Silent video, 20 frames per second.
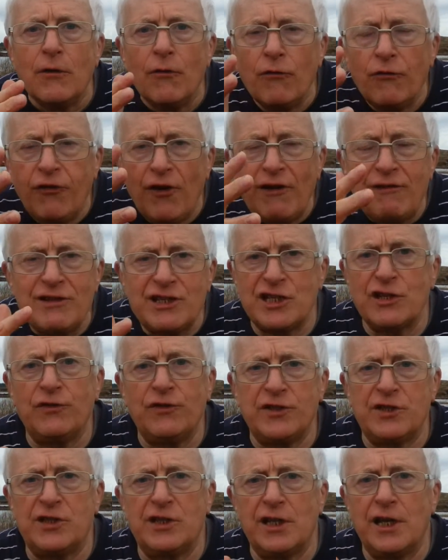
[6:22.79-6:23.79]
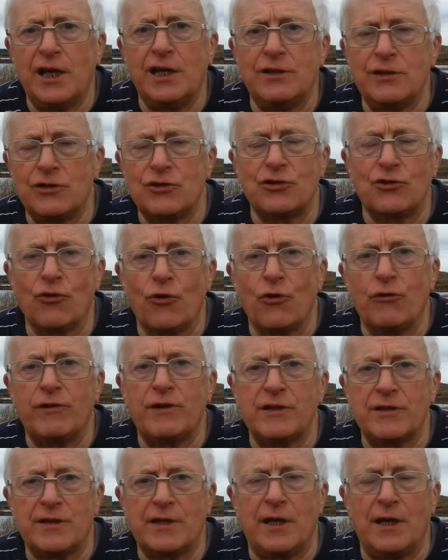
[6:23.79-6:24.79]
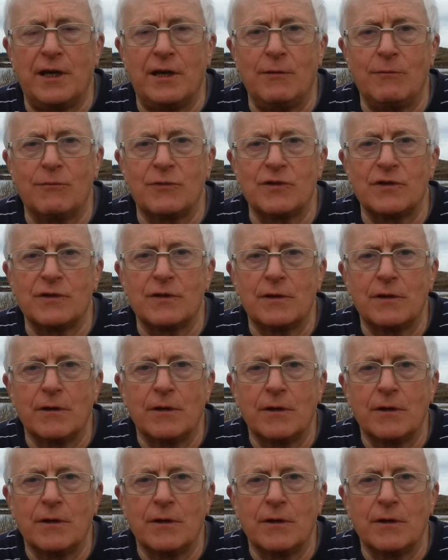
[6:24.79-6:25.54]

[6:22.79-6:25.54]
Very sophisticated scoring schemes.